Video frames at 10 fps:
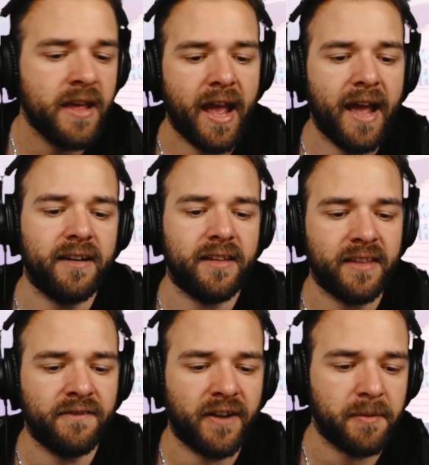And
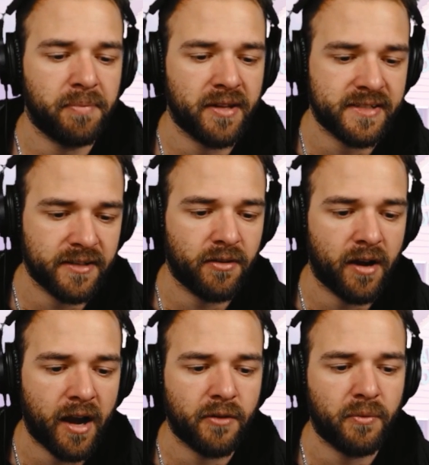then finally +0,
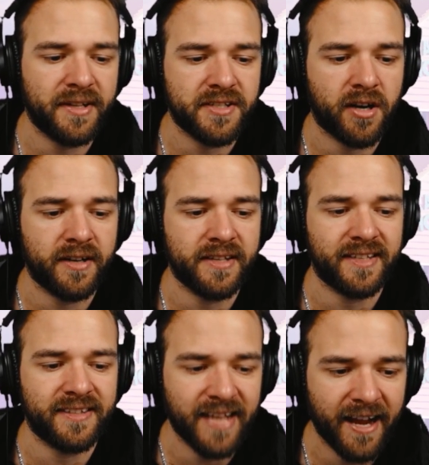auto, when this card is
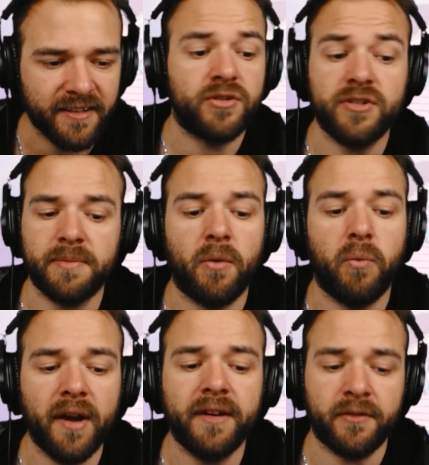attacked, choose up to
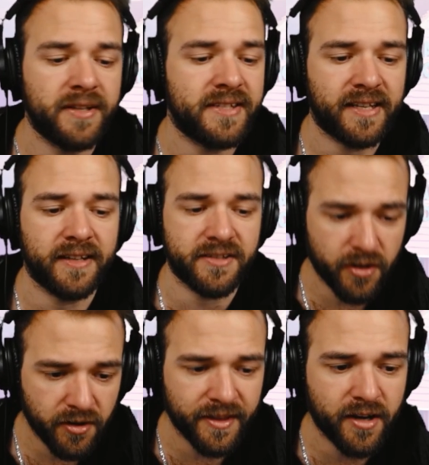1 green Skilless
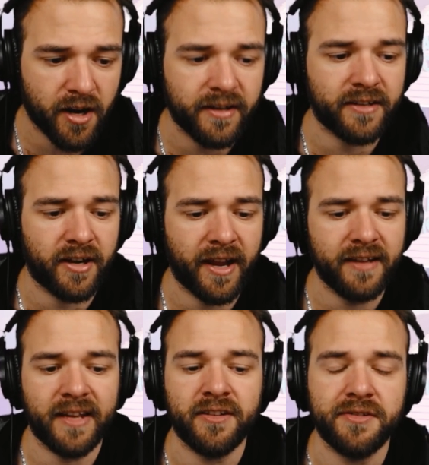Earthling card in your
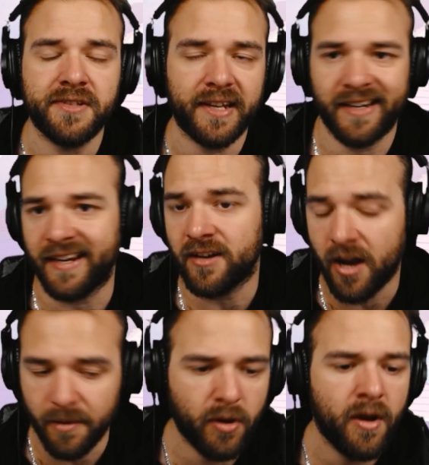hand and use it in a
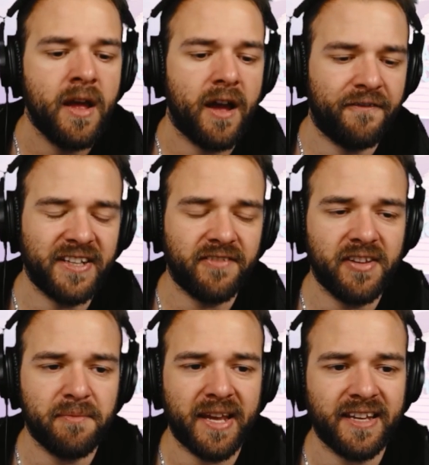combo,
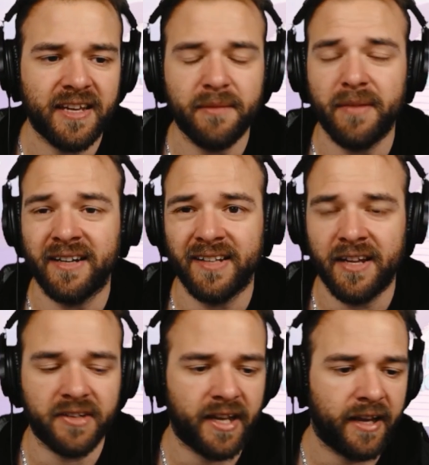effectively making him an
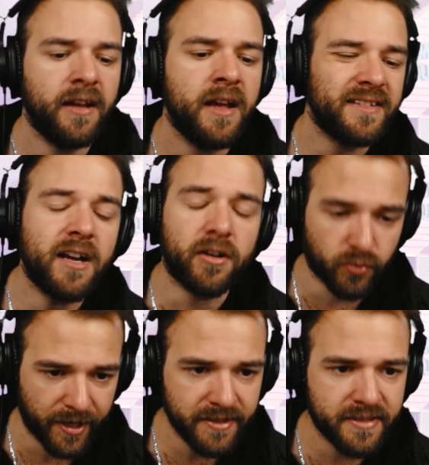11k. It's not
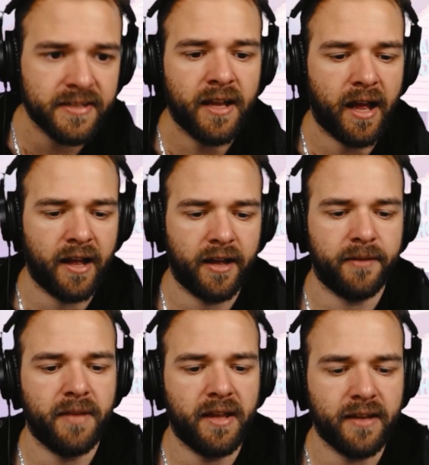great.
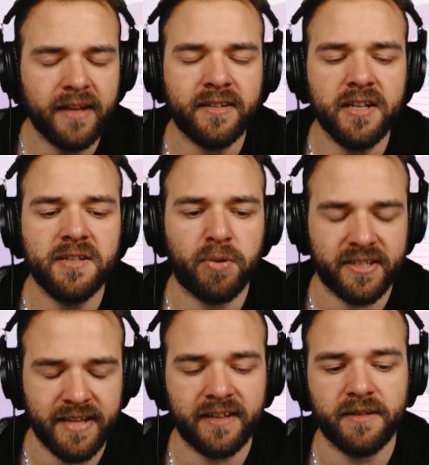It does
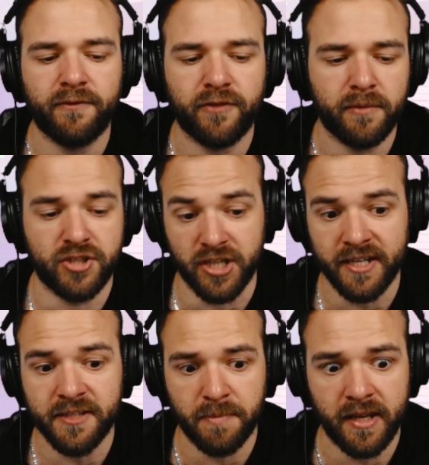protect him from
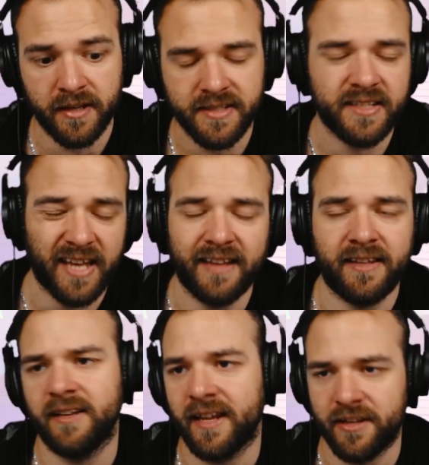just being a 6k, and
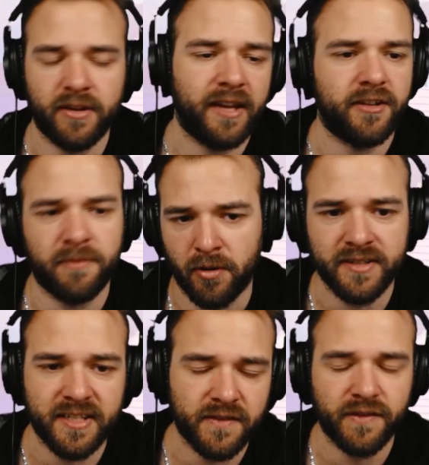then like you get your
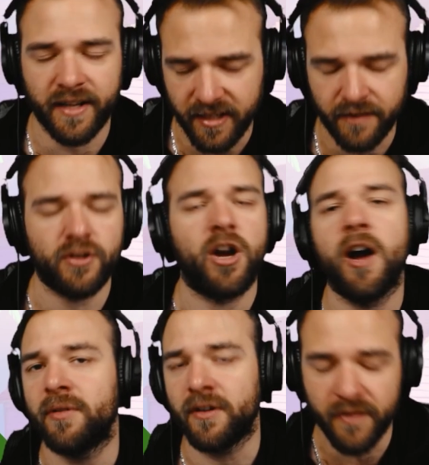bonuses for like if you
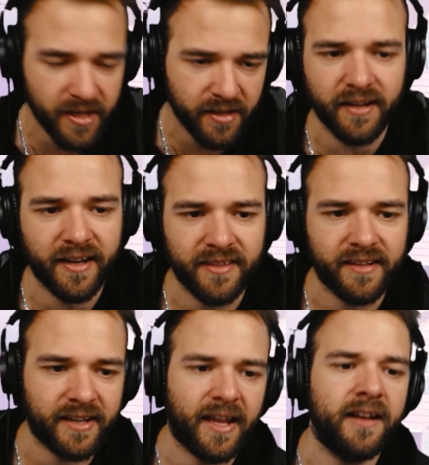comboed a vanilla and anything
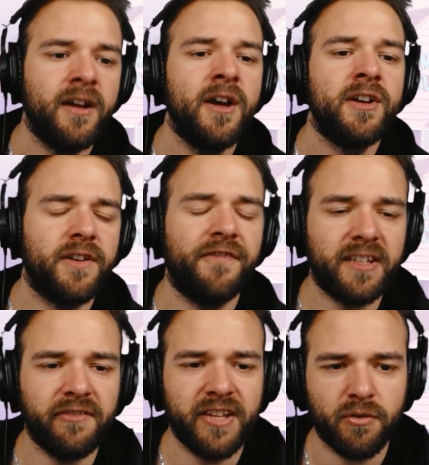like that. So
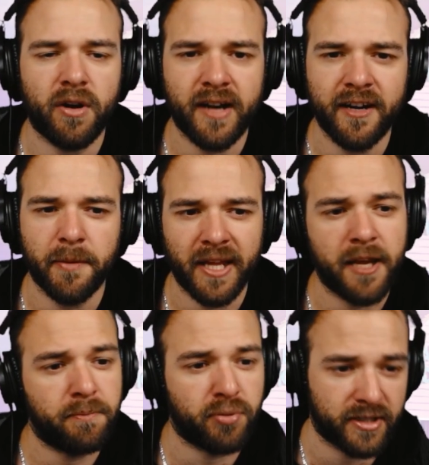effectively you are kind of
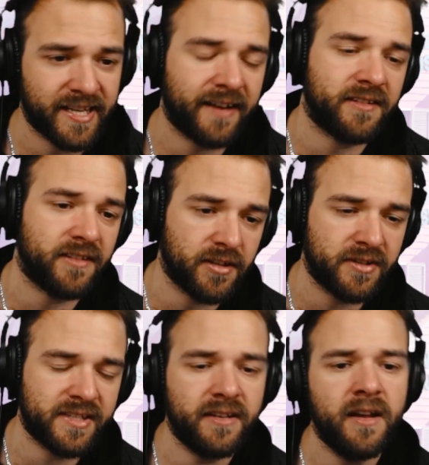playing protect the
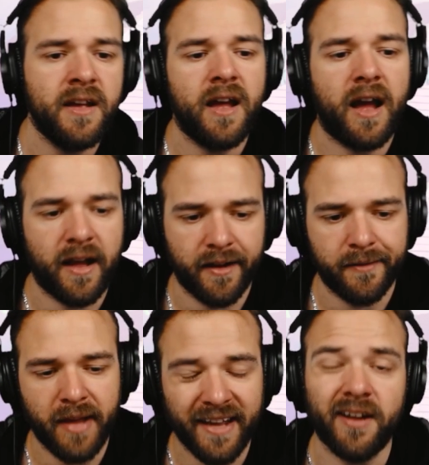Unison.
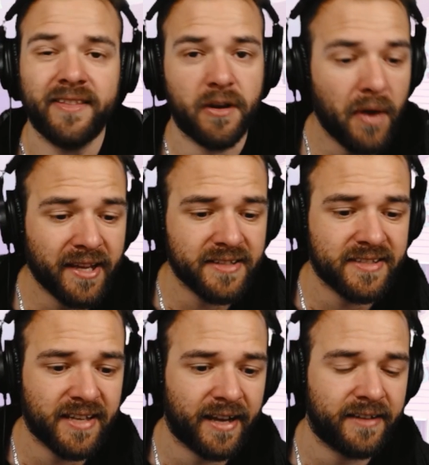And on the Awaken
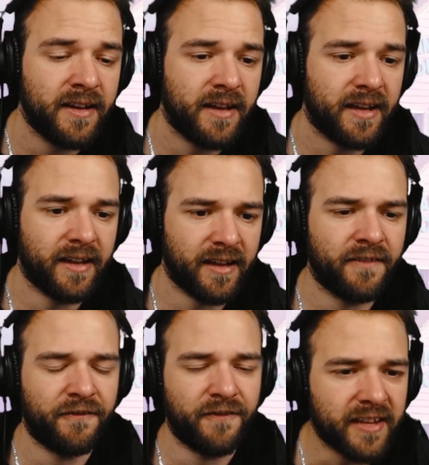side, it
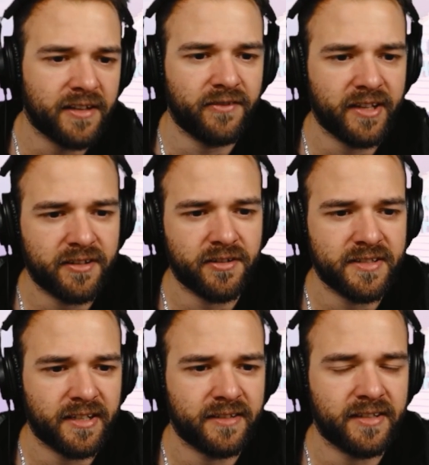effectively
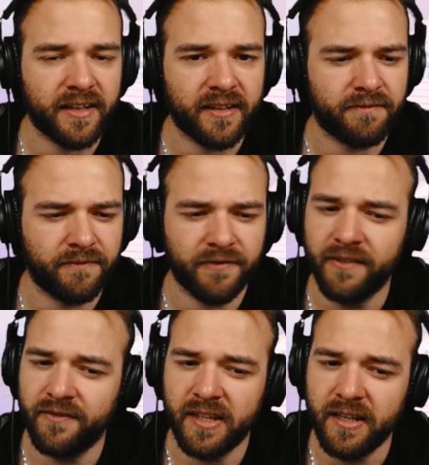turns it into like a
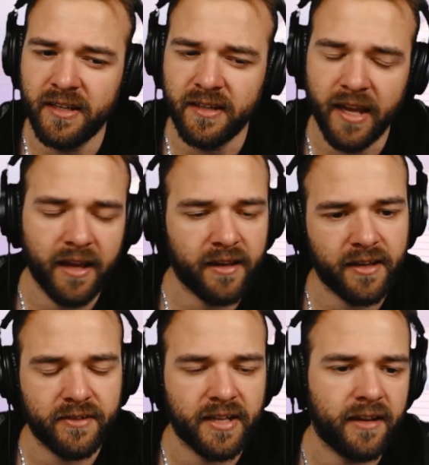15k
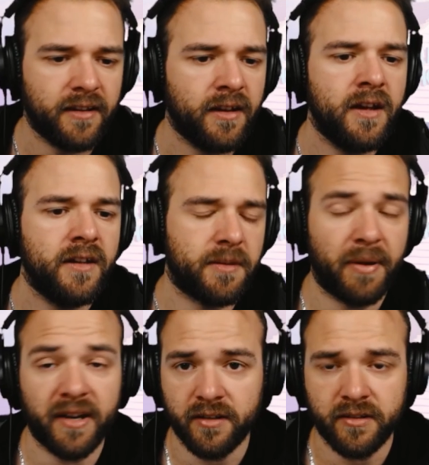give or take,
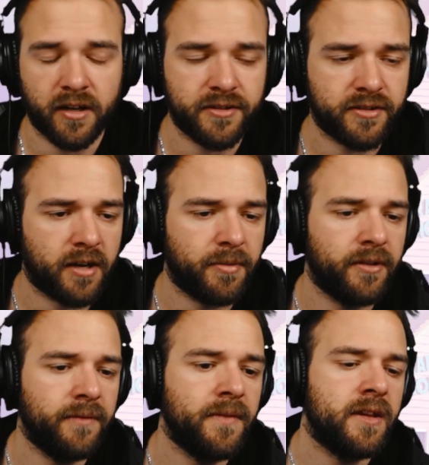depending on the card you combo.